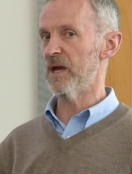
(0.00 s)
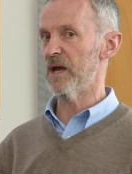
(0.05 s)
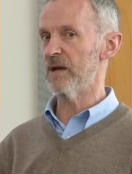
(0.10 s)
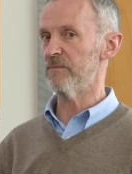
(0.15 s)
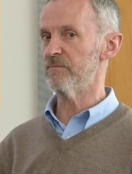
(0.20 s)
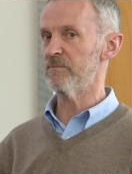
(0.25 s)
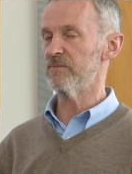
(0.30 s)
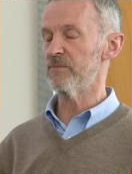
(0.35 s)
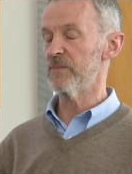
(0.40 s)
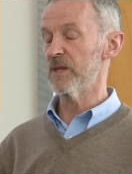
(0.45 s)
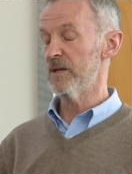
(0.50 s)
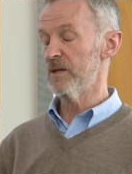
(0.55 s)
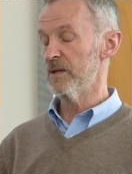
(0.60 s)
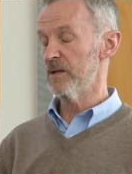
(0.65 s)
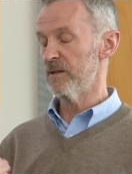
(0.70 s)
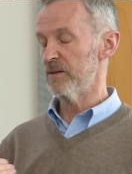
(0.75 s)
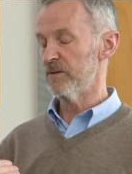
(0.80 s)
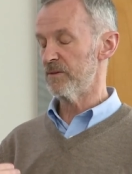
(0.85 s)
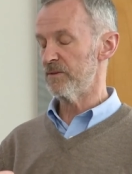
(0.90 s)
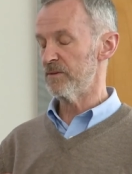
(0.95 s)
um,
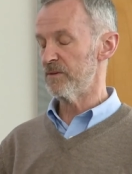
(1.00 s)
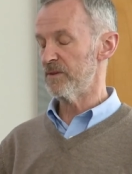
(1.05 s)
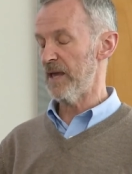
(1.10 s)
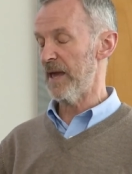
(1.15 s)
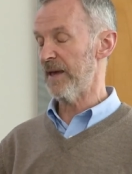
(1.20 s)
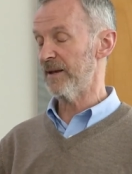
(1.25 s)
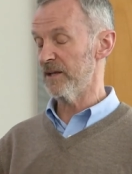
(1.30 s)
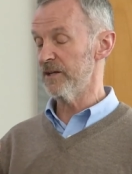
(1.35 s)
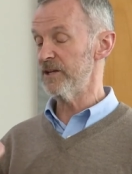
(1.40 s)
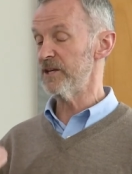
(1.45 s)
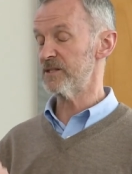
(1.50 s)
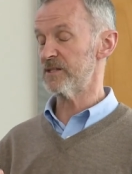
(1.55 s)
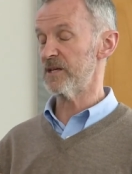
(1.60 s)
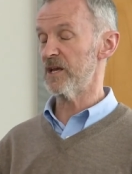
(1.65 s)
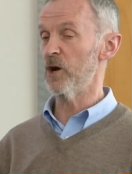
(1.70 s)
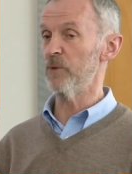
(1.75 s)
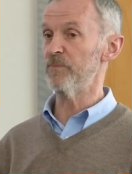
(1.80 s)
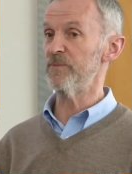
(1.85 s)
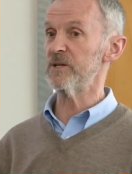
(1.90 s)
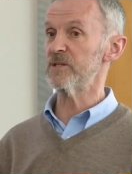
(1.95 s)
the analytics
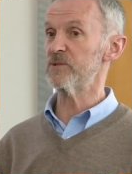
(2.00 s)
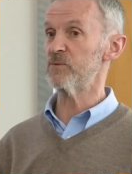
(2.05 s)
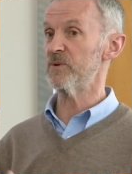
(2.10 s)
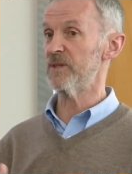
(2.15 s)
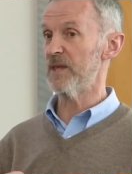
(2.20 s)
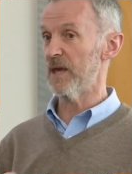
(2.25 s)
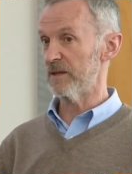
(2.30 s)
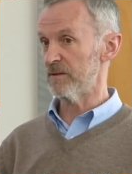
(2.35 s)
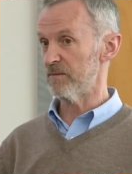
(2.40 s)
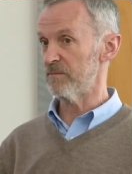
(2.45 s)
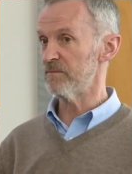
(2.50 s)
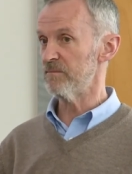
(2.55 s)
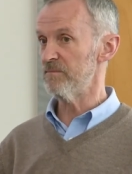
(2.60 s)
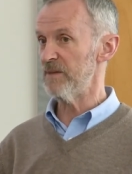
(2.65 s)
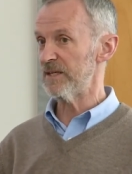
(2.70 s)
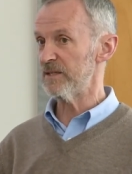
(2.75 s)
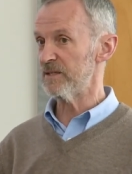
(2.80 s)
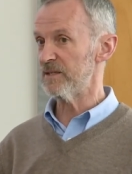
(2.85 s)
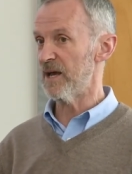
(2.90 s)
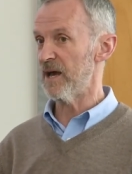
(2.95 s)
are helping us with our
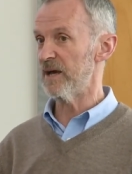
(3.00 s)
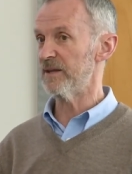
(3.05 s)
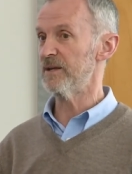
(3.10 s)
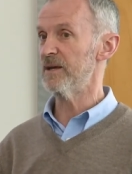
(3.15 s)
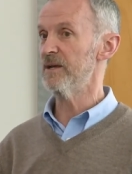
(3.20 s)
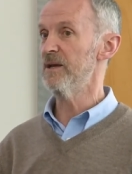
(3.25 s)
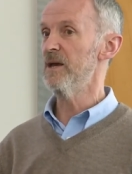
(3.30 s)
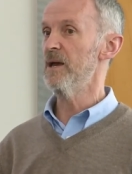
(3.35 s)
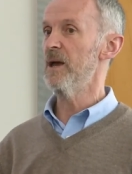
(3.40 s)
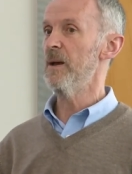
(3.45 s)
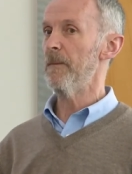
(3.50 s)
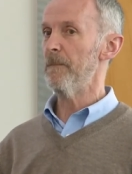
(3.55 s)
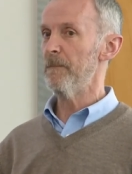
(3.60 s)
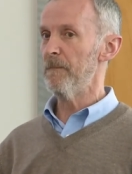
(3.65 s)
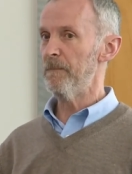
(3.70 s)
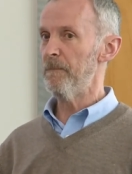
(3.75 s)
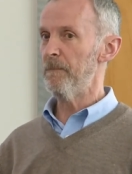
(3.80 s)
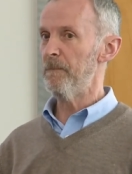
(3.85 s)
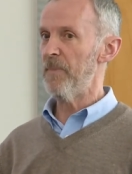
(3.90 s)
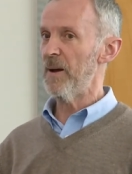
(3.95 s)
metadata,
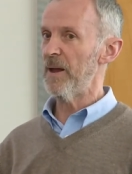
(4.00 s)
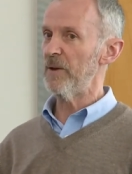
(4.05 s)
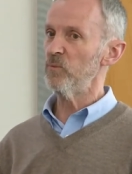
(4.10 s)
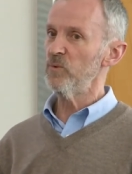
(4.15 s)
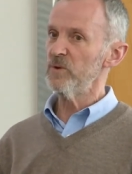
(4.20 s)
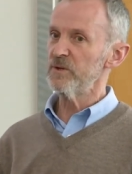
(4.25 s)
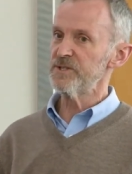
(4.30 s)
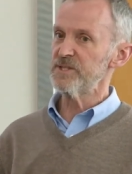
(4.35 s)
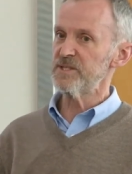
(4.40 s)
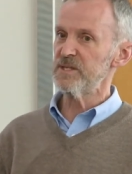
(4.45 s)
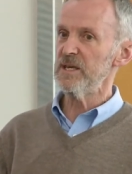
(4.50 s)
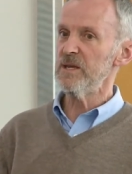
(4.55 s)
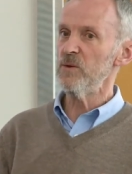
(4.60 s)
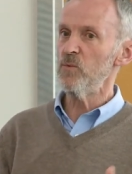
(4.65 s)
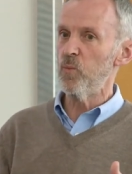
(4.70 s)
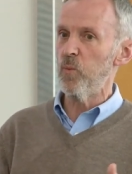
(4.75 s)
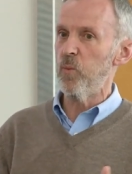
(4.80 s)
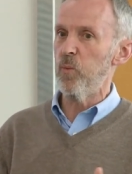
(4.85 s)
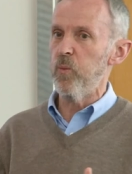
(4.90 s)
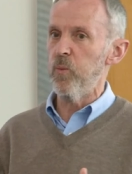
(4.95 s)
but we'll see
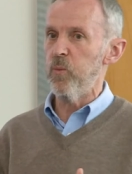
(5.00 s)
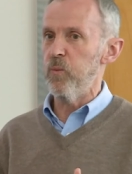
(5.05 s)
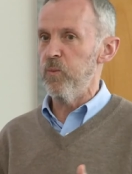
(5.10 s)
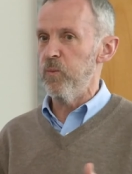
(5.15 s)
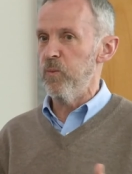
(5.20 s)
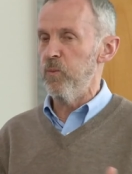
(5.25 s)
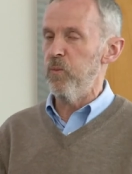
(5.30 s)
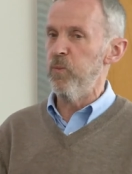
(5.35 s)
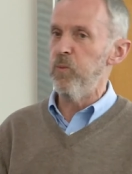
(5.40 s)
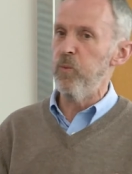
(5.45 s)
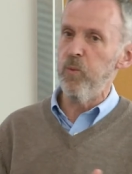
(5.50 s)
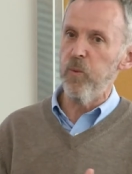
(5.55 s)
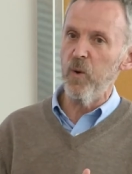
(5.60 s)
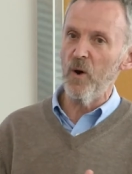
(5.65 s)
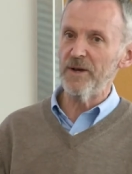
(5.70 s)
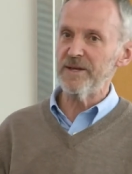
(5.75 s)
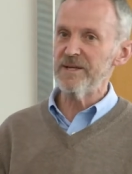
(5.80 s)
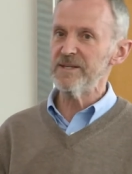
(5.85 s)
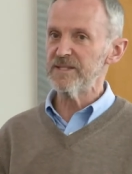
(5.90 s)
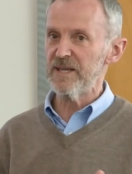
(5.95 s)

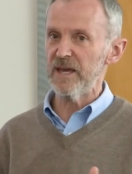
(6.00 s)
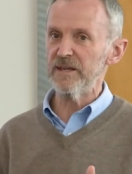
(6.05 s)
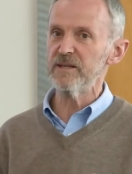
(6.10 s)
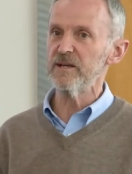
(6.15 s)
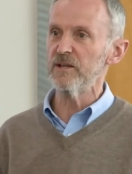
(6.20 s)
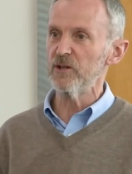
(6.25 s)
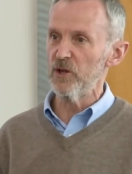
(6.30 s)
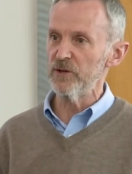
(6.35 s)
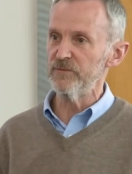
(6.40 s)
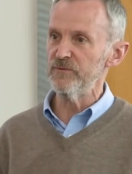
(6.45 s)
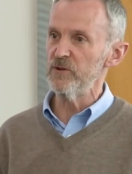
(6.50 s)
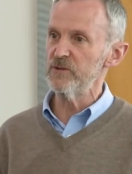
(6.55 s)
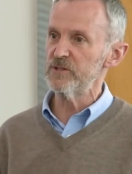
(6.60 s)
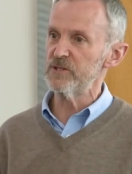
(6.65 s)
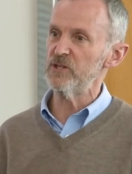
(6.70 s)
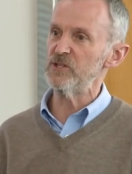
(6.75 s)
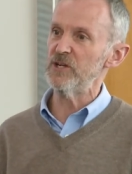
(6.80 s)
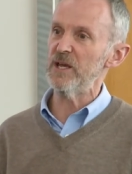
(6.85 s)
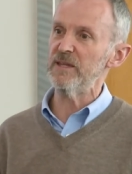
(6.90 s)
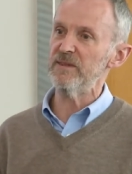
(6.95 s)
what is getting a lot of
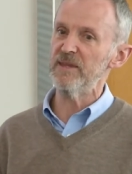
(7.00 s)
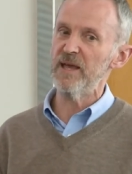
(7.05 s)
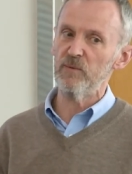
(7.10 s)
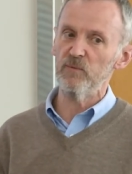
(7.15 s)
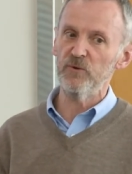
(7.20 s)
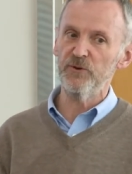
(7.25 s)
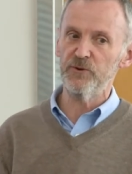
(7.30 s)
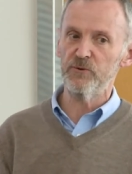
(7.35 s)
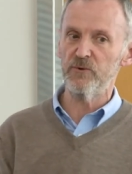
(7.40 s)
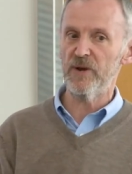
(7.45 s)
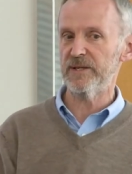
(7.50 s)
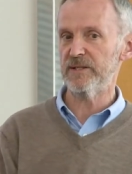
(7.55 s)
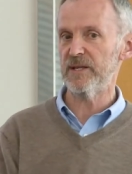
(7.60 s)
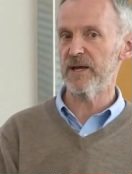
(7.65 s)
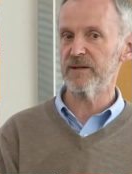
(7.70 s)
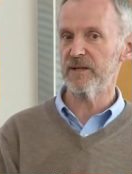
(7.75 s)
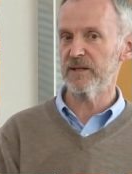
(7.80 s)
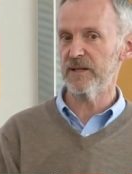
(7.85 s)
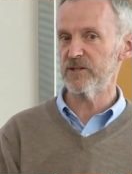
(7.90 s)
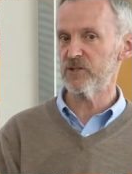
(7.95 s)
usage, and that will direct
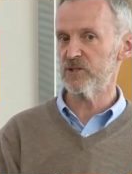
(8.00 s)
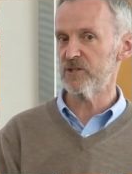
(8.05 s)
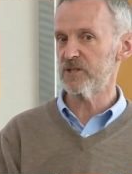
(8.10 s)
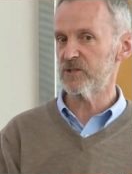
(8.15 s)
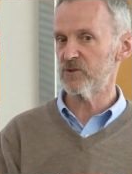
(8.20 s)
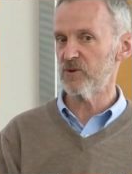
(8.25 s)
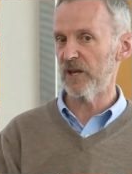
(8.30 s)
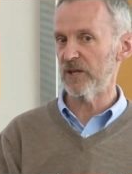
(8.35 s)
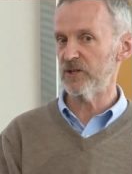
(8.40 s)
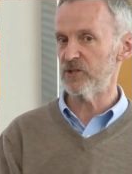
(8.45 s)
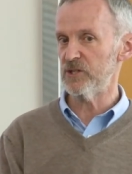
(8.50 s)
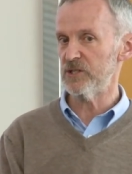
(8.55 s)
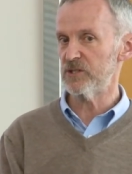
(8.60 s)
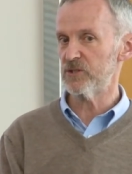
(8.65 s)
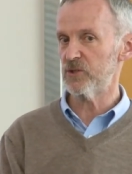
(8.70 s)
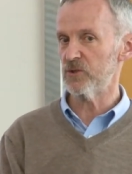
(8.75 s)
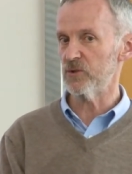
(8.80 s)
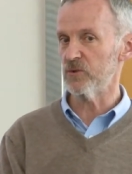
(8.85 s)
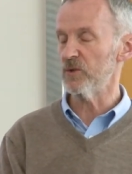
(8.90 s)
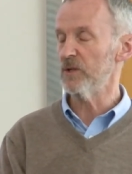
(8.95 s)
our collection strategies
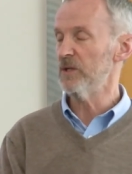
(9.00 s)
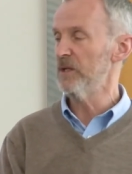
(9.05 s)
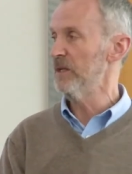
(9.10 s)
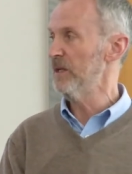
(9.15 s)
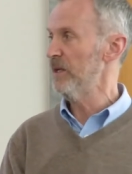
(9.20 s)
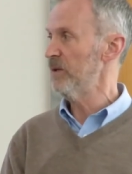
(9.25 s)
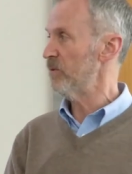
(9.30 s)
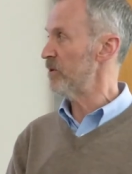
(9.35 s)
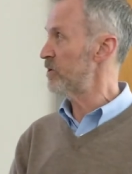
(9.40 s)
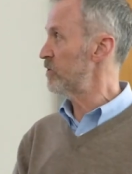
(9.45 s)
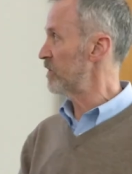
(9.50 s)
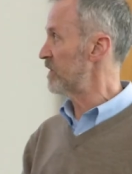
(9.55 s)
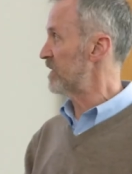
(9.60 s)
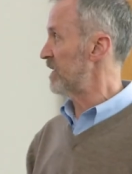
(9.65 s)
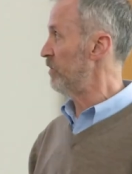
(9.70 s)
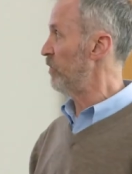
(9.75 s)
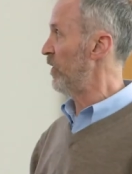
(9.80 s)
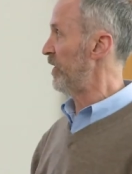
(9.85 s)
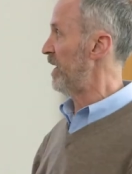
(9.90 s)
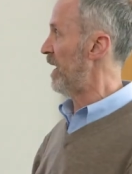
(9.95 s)
too, which was
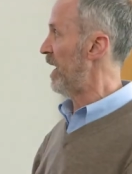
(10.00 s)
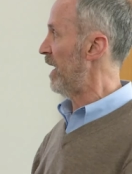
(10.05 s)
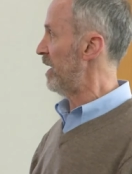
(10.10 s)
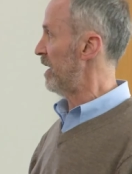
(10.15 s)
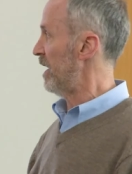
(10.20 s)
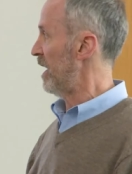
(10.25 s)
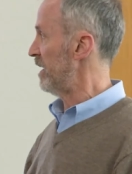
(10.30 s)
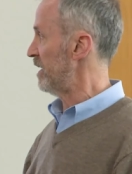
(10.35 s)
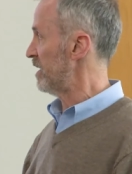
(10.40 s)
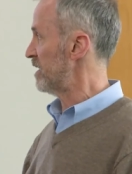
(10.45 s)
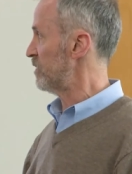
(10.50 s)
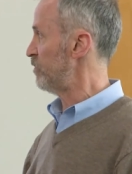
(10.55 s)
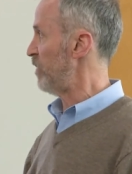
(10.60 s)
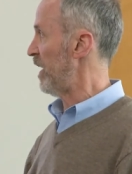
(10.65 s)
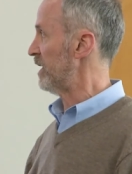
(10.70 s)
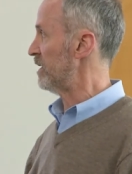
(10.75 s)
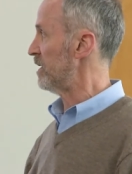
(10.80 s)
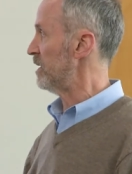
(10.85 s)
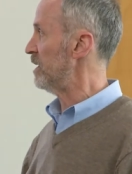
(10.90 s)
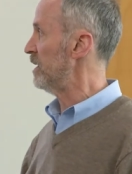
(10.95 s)
somewhat
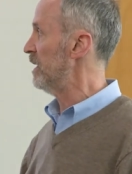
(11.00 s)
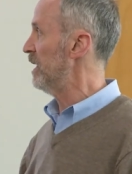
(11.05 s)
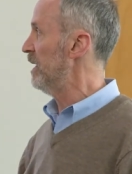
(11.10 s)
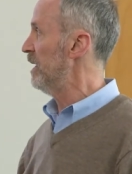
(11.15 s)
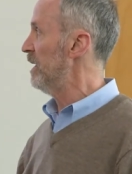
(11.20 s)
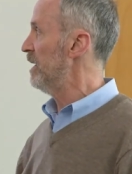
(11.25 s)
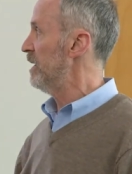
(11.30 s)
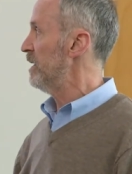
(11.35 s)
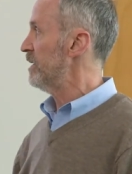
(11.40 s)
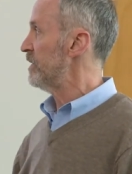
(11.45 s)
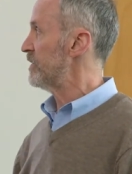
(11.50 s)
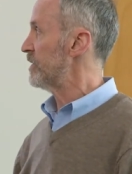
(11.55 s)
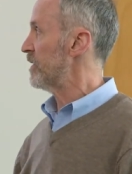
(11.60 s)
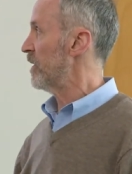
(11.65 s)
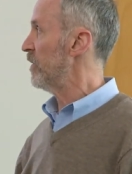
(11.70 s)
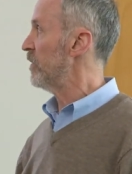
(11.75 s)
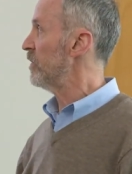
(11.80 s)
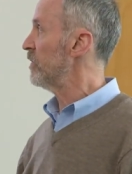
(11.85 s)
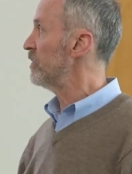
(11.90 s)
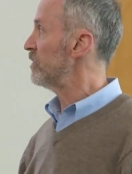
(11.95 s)
unexpected.
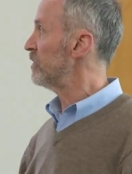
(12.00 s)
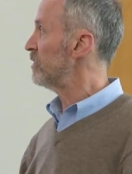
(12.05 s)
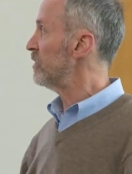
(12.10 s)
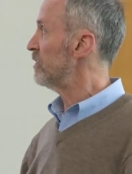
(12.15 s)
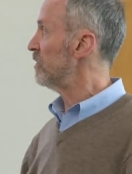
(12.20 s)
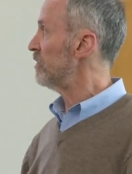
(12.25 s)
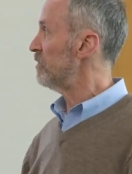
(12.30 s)
So